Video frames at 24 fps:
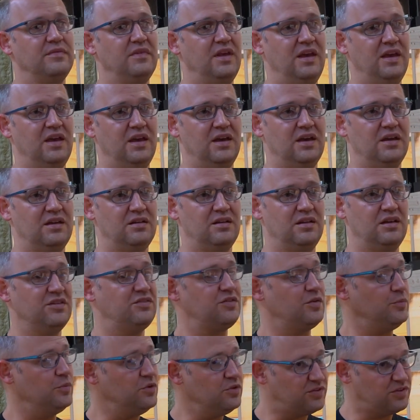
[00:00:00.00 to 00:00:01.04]
and
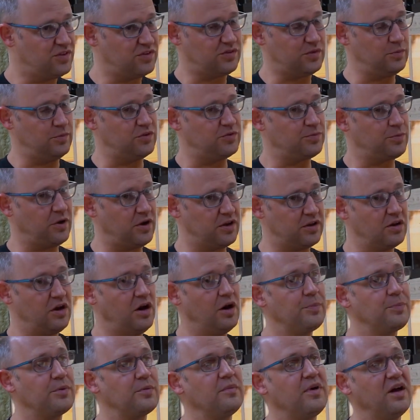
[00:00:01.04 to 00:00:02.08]
its immune system is probably
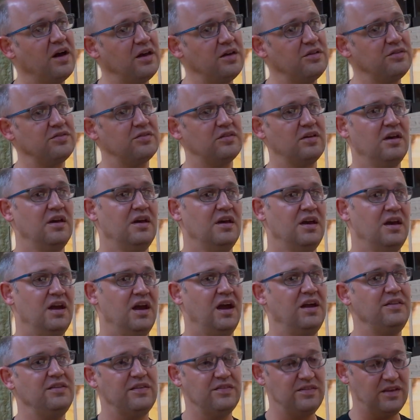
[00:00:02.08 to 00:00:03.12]
compromised,
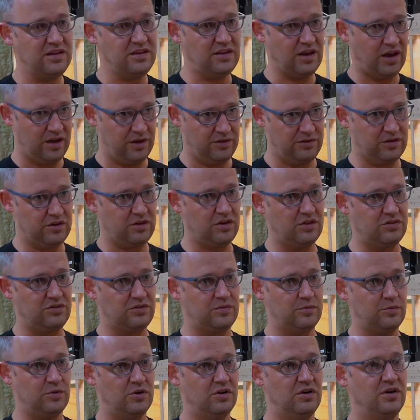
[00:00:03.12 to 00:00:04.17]
and then they die on the
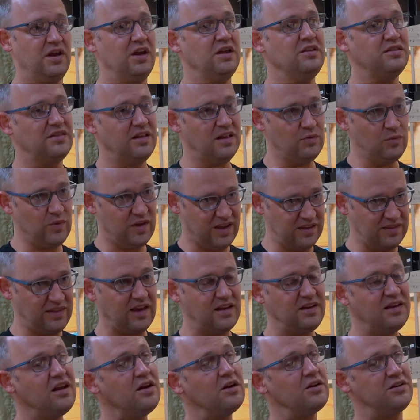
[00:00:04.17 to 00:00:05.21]
customer. And then we get
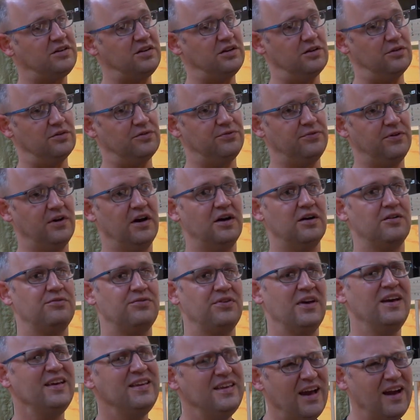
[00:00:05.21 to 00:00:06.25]
that narrative of,
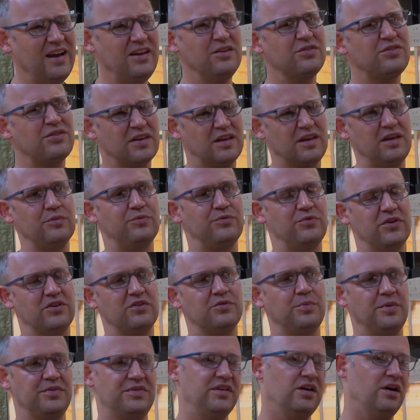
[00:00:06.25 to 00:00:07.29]
yeah, I used to keep fish,
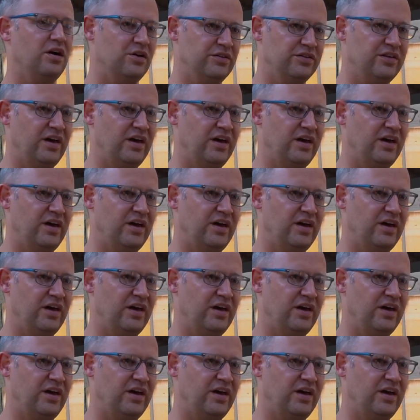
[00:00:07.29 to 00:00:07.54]
but they all